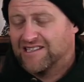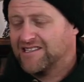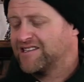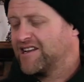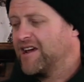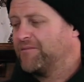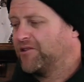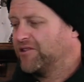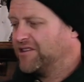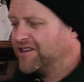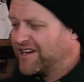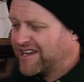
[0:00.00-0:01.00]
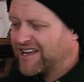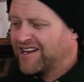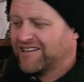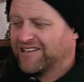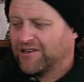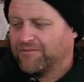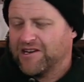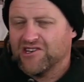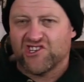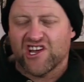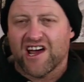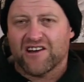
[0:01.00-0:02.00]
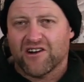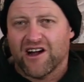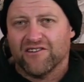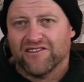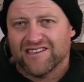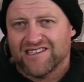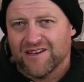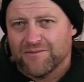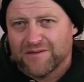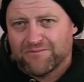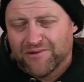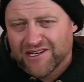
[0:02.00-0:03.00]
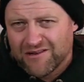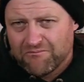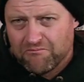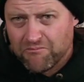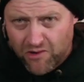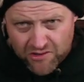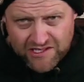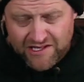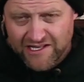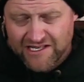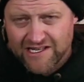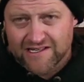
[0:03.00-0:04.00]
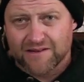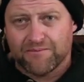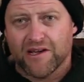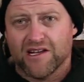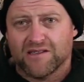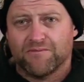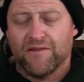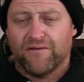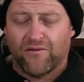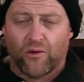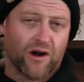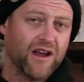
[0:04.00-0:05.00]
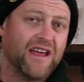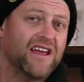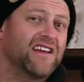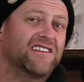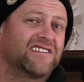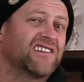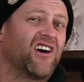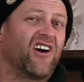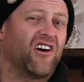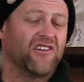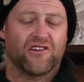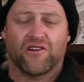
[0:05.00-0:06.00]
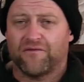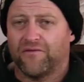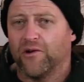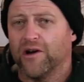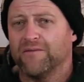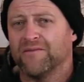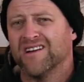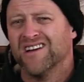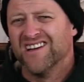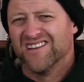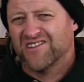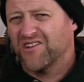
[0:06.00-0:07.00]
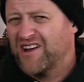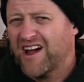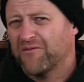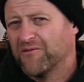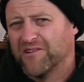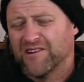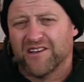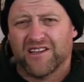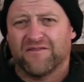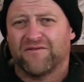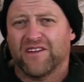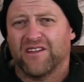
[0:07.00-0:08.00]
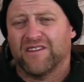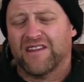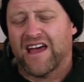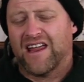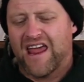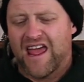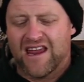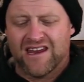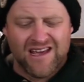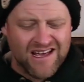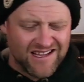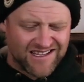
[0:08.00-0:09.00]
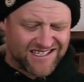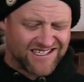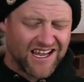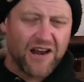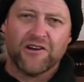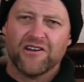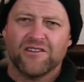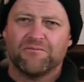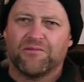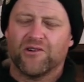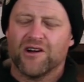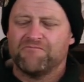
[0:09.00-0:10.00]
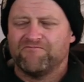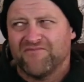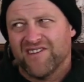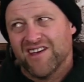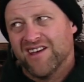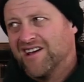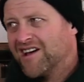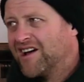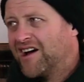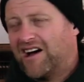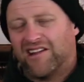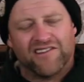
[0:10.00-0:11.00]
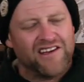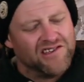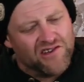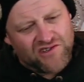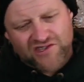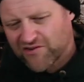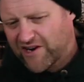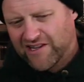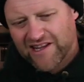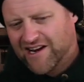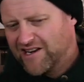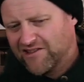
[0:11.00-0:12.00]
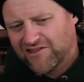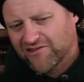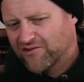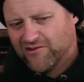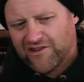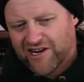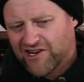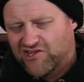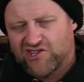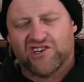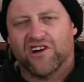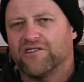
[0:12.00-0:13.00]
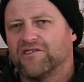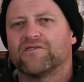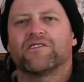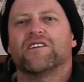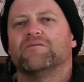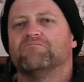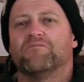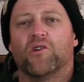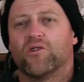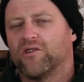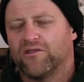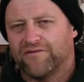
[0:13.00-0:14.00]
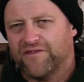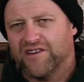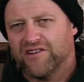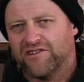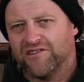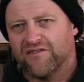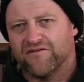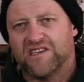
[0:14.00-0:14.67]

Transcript: stable. You get a little bit of chatter out in the tips, but it mostly dissipates before it hits underfoot. So you're not really feeling that. And the center of the board, unless you're straight lining through like a chundery mogul field of